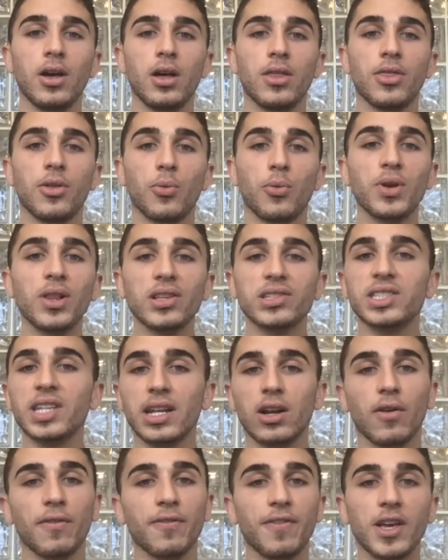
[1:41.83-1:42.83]
the real estate
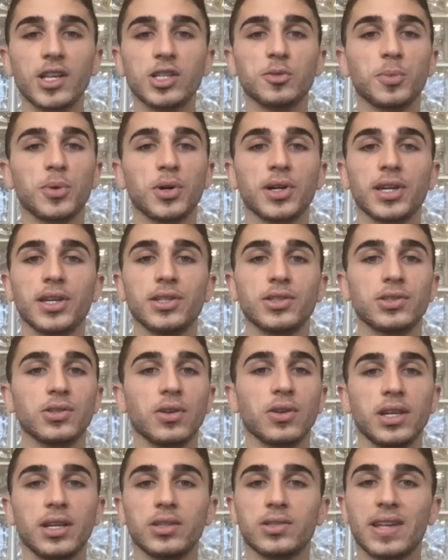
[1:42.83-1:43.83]
on Facebook it's
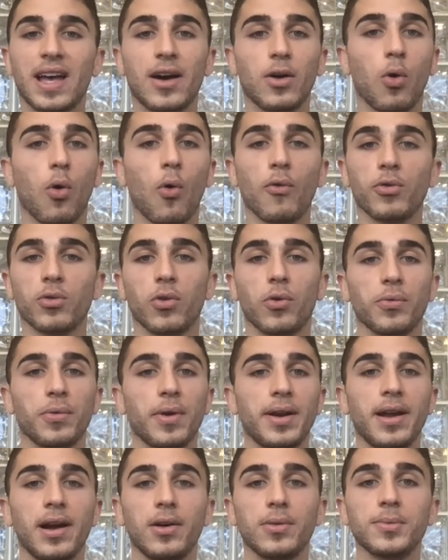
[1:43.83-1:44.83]
at overload
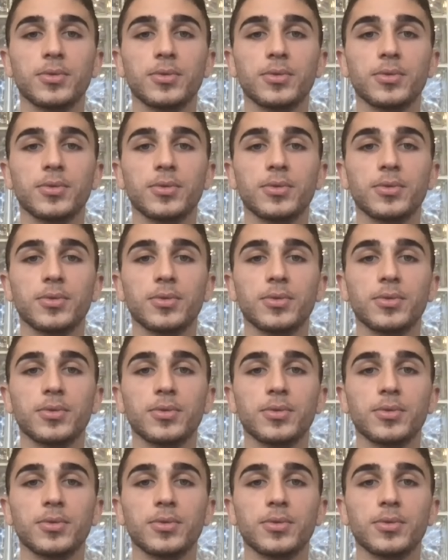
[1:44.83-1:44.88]
right now.